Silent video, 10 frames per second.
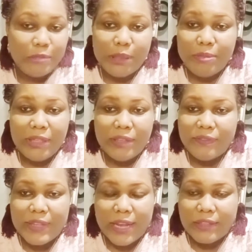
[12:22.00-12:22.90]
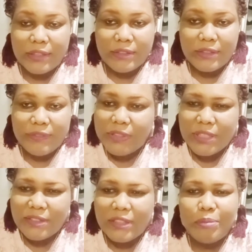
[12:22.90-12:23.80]
Maybe if it
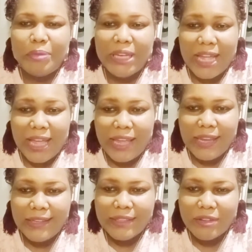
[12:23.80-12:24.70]
doesn't apply,